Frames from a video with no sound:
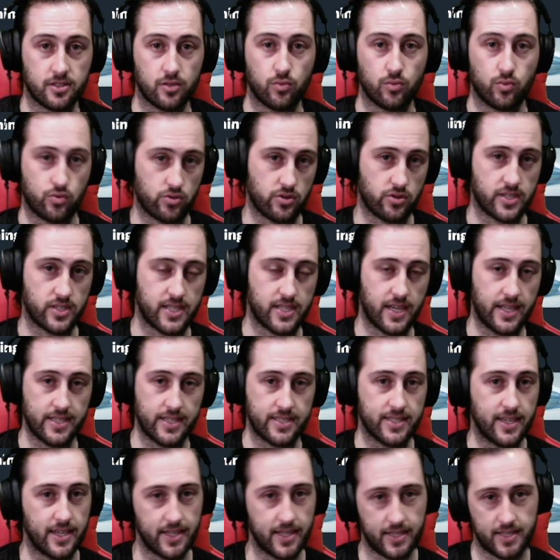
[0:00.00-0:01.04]
were on set
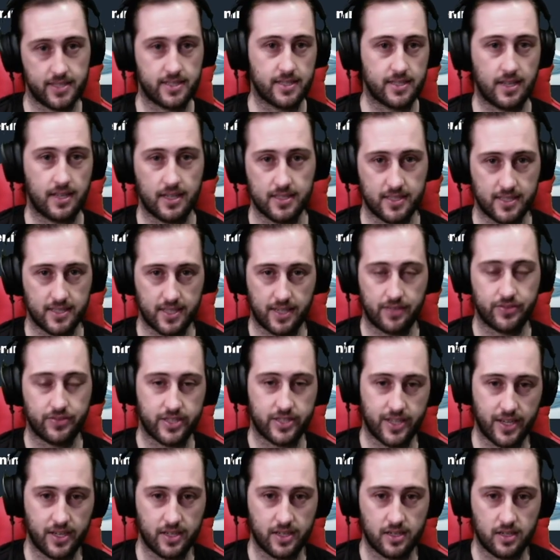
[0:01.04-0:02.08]
saying there's an unsafe
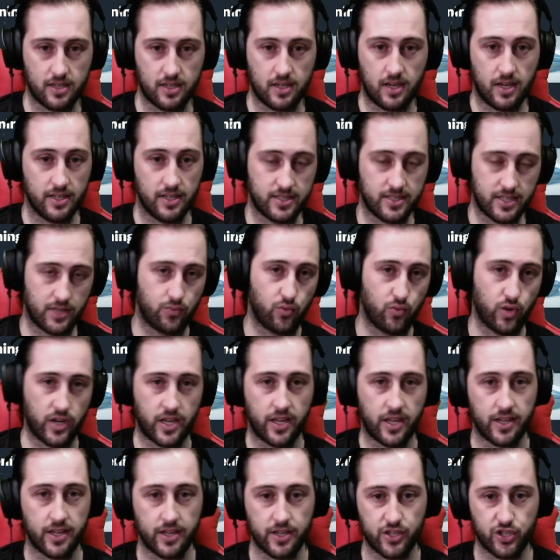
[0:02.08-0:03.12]
set, unsafe
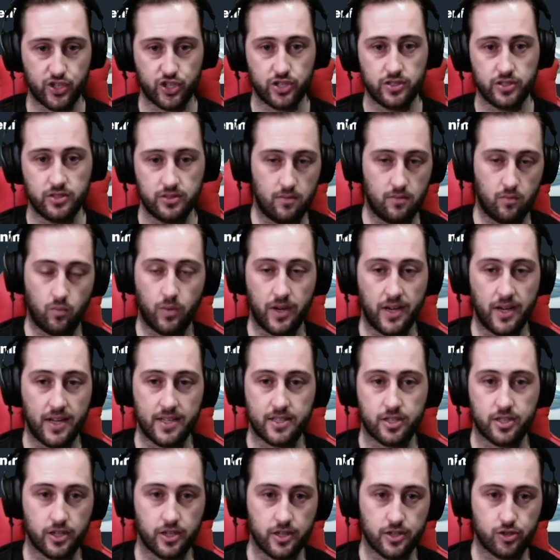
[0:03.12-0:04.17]
working conditions. We
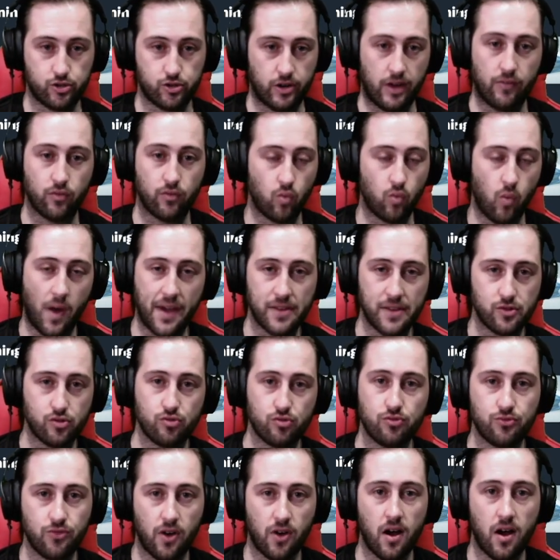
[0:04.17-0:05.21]
need to travel way
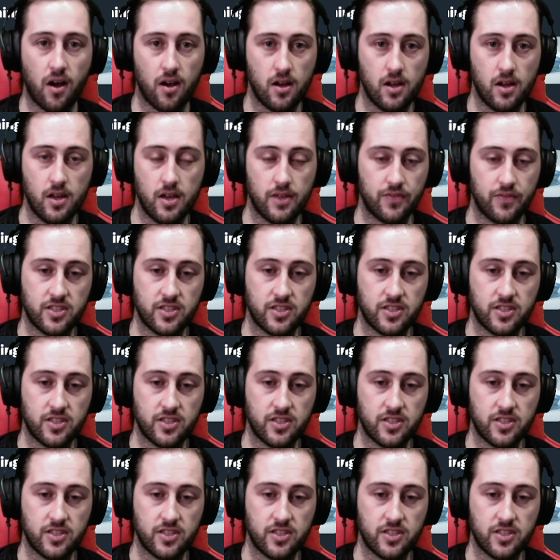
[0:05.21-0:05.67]
too far.